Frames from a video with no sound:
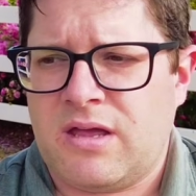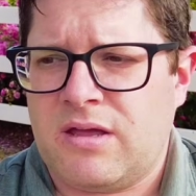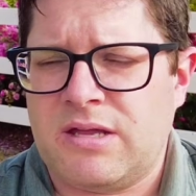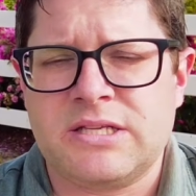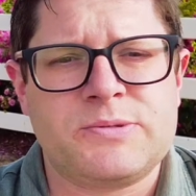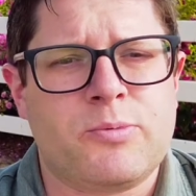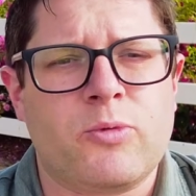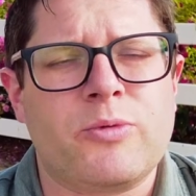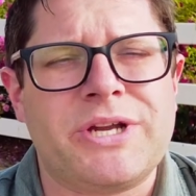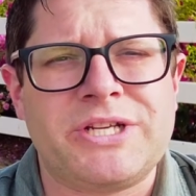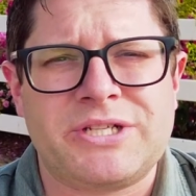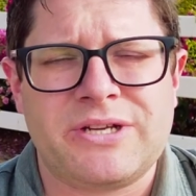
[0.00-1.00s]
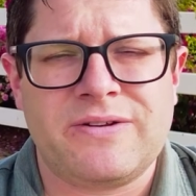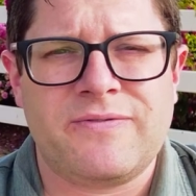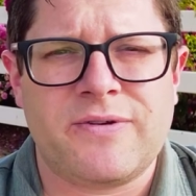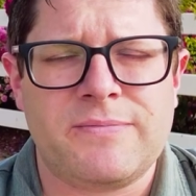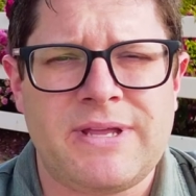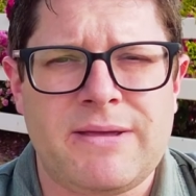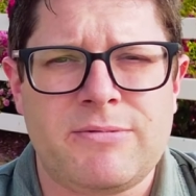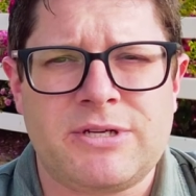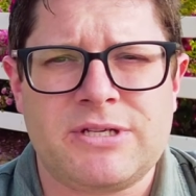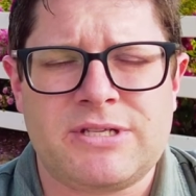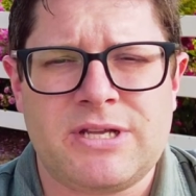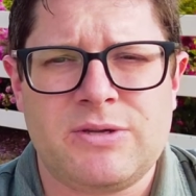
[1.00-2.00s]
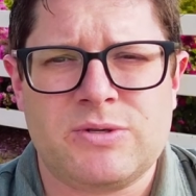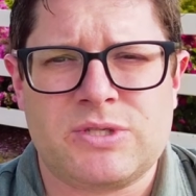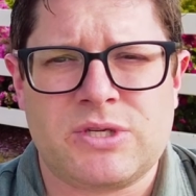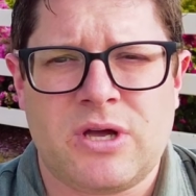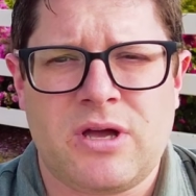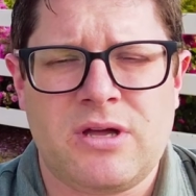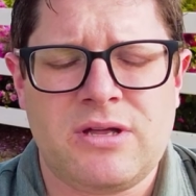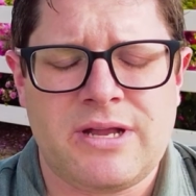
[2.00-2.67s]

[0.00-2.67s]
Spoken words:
inspiration from the images that you saw.